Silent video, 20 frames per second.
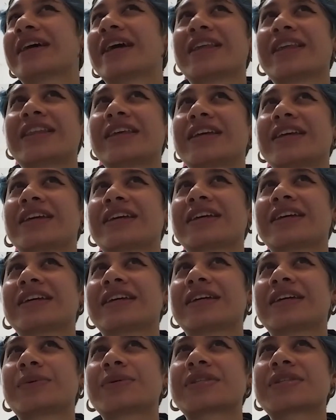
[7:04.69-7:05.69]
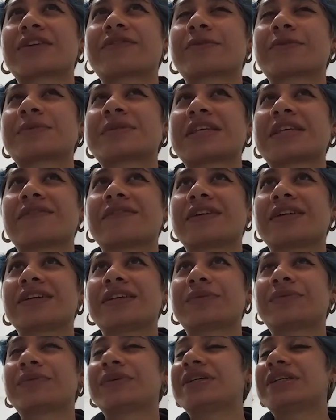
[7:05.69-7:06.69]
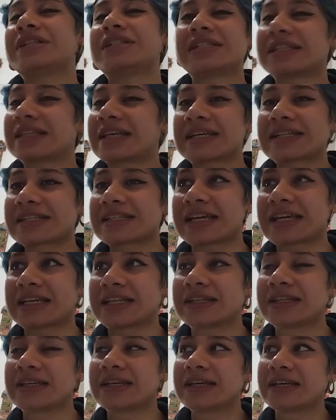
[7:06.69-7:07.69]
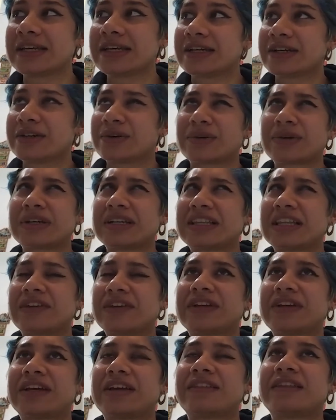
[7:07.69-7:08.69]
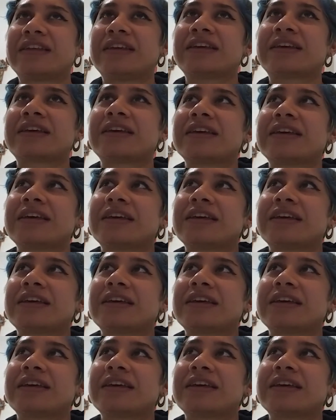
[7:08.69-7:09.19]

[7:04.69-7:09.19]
I think it was like from seven, and we did like ten or eleven, I think.